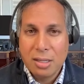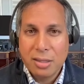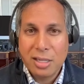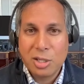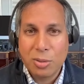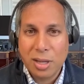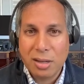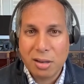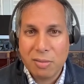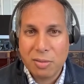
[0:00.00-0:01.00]
that don't get
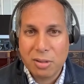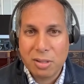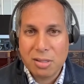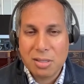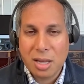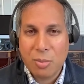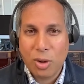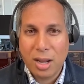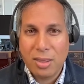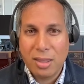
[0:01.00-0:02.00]
covered in the same
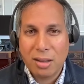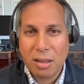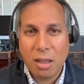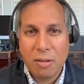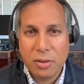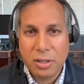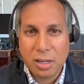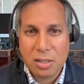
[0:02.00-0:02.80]
way that the conflict gets